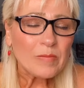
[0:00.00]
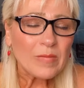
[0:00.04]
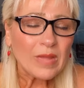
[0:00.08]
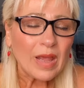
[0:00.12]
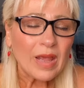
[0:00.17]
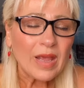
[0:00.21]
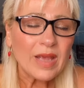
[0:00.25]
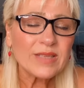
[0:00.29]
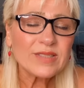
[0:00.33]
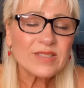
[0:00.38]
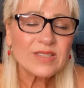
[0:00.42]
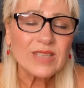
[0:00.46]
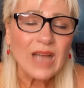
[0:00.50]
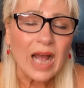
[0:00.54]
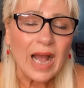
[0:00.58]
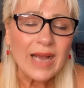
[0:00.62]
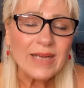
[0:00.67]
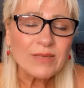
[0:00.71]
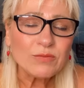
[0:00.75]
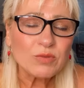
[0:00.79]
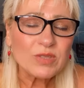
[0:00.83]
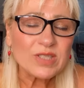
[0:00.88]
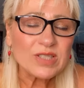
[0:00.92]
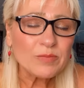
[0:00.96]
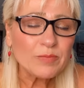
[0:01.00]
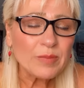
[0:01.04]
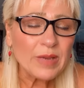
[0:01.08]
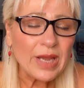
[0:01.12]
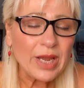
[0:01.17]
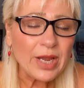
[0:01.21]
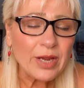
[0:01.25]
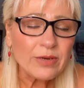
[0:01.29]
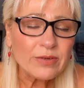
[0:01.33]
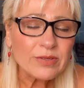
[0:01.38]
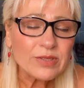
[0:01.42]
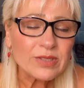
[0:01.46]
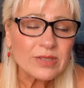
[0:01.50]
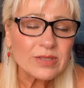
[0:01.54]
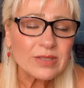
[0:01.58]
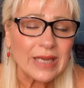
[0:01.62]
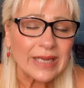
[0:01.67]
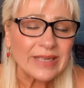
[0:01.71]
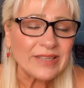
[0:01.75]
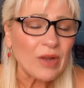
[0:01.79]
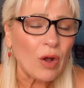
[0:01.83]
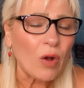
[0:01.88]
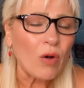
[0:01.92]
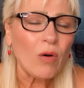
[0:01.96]
His side was pierced,
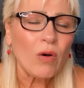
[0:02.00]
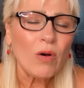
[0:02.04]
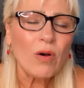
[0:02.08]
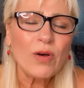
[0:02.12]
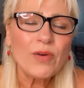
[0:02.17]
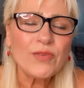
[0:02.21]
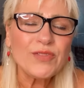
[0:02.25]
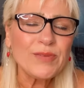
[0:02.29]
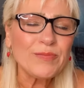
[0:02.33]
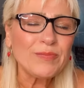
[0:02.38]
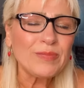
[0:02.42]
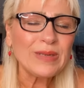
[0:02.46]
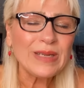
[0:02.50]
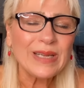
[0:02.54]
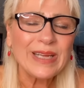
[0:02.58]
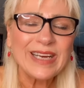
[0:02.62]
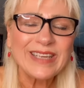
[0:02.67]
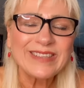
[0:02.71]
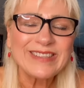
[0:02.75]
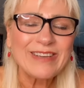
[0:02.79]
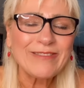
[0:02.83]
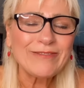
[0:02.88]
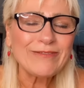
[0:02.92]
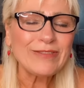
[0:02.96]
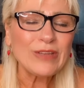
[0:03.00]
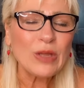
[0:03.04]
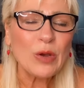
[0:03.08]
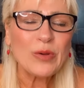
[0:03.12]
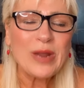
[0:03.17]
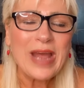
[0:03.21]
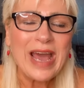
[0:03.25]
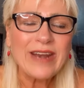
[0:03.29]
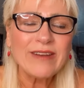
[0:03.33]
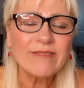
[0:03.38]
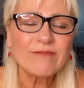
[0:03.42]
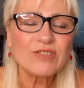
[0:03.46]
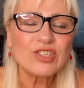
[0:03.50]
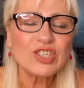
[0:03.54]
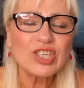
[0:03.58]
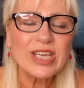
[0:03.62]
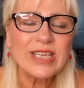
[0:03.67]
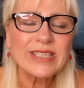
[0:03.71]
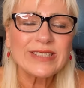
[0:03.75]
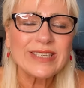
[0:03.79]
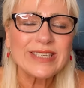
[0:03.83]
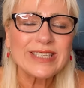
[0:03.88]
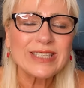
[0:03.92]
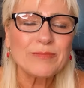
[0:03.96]
and all the blood that flowed out of
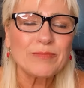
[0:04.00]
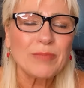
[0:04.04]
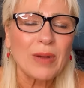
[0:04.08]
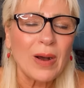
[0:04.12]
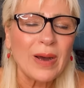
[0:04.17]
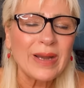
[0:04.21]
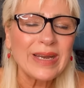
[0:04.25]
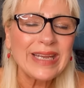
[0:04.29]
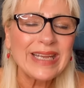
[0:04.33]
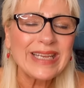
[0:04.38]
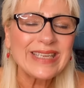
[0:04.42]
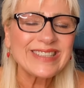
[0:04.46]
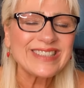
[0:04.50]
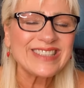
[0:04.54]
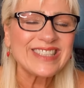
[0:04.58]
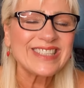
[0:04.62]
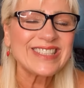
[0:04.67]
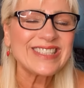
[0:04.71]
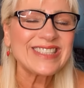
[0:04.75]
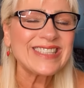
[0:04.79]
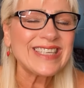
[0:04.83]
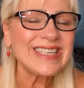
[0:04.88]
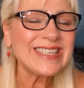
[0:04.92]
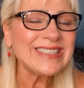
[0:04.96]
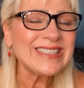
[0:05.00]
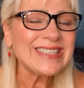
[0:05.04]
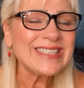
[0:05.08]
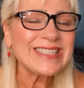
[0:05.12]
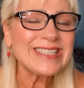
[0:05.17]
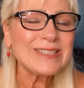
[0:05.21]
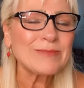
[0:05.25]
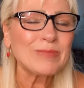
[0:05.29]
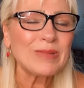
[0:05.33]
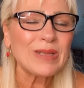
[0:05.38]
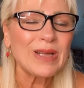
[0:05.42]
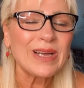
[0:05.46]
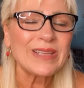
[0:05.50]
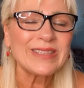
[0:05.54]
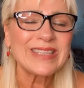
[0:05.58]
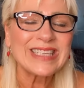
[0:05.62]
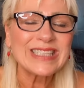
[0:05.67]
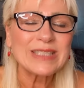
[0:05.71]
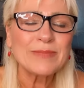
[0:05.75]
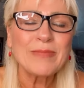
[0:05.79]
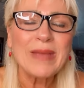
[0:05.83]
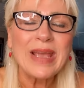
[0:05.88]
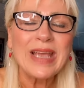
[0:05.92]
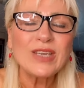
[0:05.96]
Jesus' body is the sinless blood
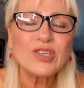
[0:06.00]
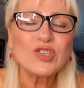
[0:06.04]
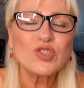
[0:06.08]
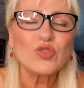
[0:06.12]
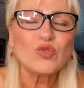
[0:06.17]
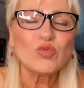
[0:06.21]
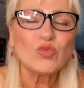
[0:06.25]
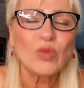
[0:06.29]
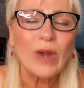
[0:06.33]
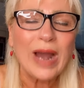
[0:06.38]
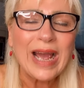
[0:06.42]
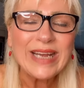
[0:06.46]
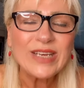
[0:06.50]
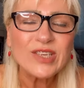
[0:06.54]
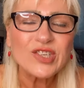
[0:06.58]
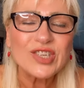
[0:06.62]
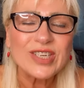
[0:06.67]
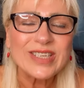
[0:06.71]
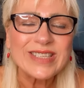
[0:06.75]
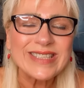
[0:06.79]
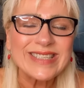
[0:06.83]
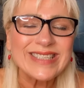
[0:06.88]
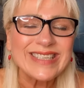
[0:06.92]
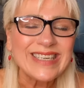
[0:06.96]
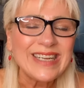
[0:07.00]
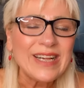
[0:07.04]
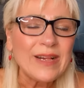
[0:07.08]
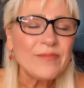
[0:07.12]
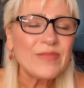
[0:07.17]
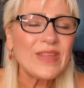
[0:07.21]
that's made you righteous,